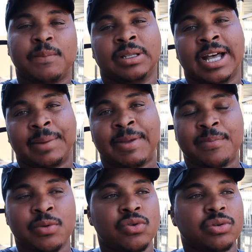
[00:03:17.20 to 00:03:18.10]
A lot of
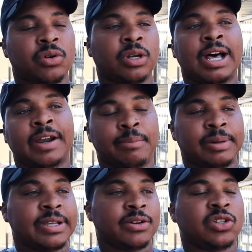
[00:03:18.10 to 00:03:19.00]
people or a lot of
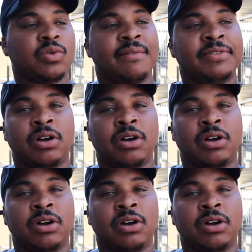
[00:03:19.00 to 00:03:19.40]
breeders who have